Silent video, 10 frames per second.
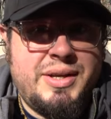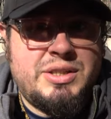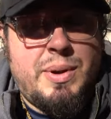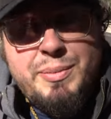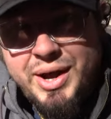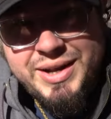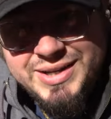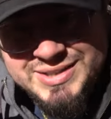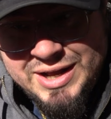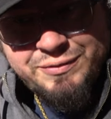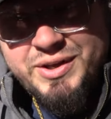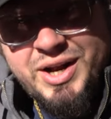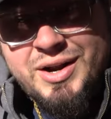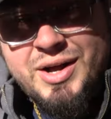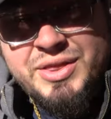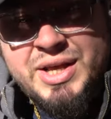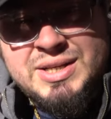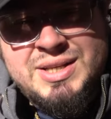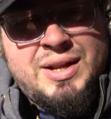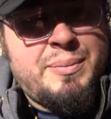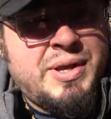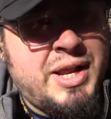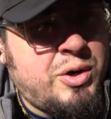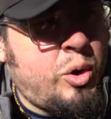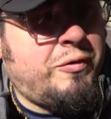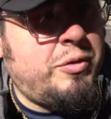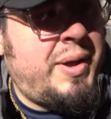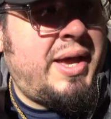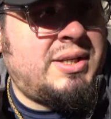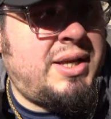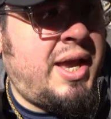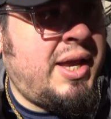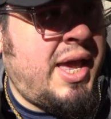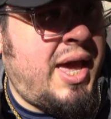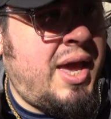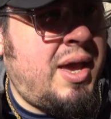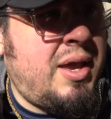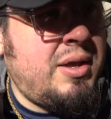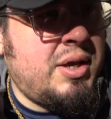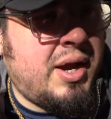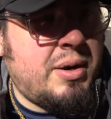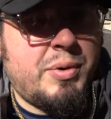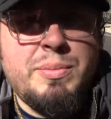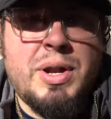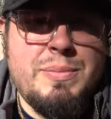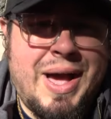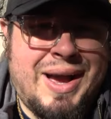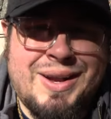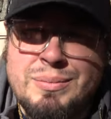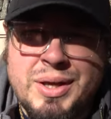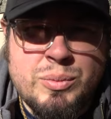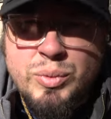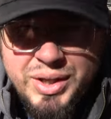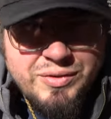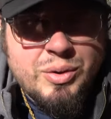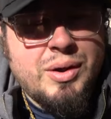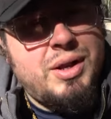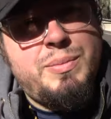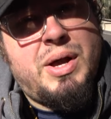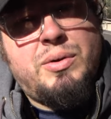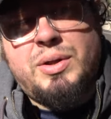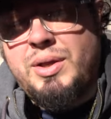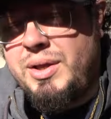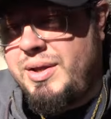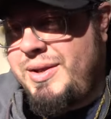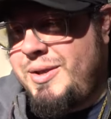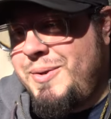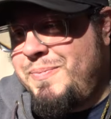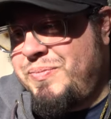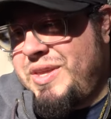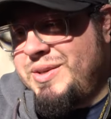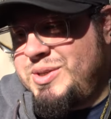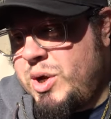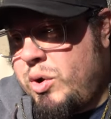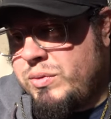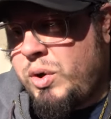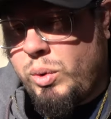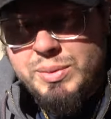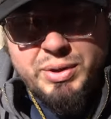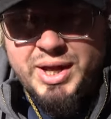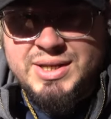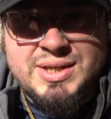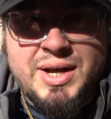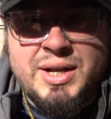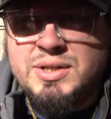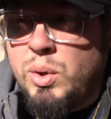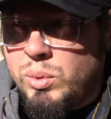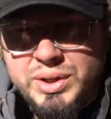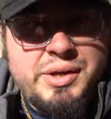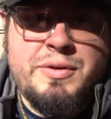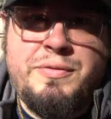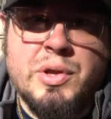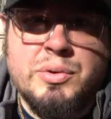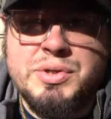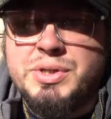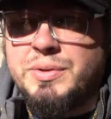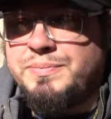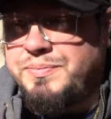So my mind is definitely not on this, and I'm getting a call from the bank saying, hey, you got to bring money back. And I'm like, what are you talking about? So totally blindsided, totally confused.